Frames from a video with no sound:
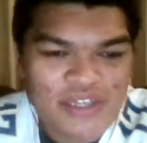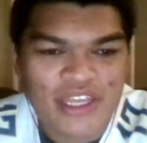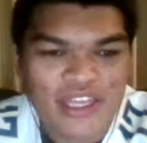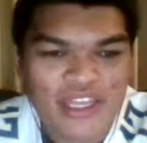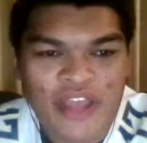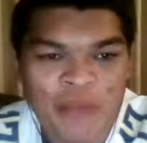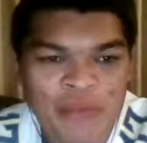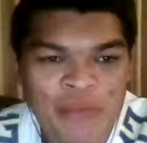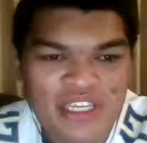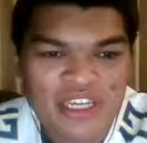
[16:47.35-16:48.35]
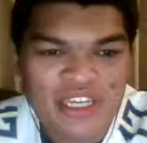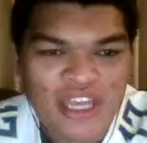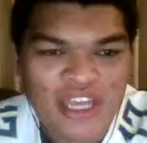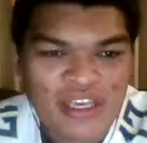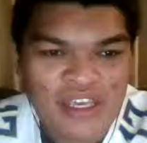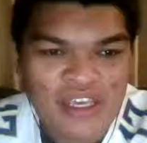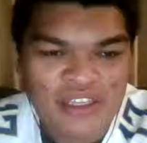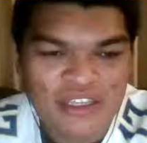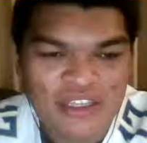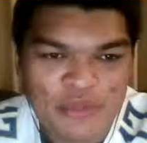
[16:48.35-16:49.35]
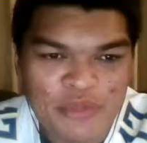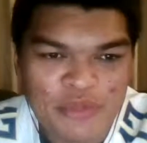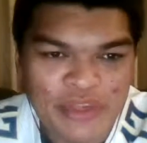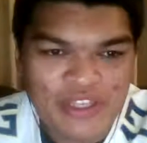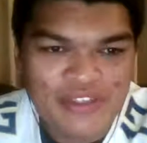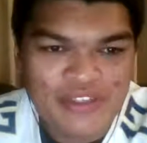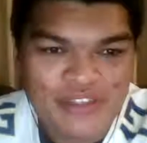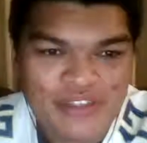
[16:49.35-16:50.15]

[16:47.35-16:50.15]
an anomaly nowadays. Like these blowout wins.